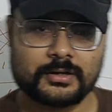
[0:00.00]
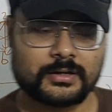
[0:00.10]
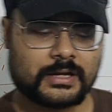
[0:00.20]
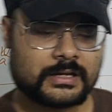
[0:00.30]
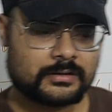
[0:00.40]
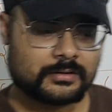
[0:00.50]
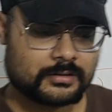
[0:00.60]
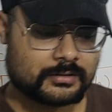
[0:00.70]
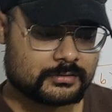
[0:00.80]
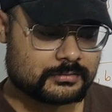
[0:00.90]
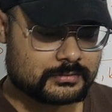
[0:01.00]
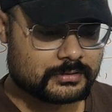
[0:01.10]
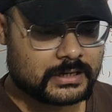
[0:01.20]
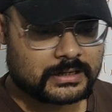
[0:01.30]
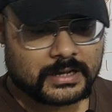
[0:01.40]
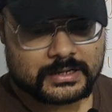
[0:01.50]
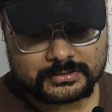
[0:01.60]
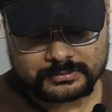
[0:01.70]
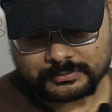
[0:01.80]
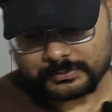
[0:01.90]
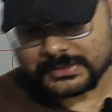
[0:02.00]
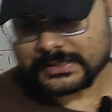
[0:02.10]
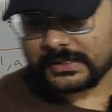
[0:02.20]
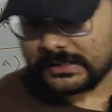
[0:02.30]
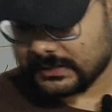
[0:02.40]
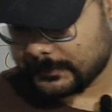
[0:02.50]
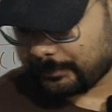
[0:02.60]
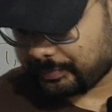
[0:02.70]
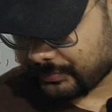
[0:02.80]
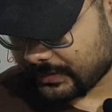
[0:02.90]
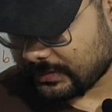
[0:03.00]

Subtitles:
and basically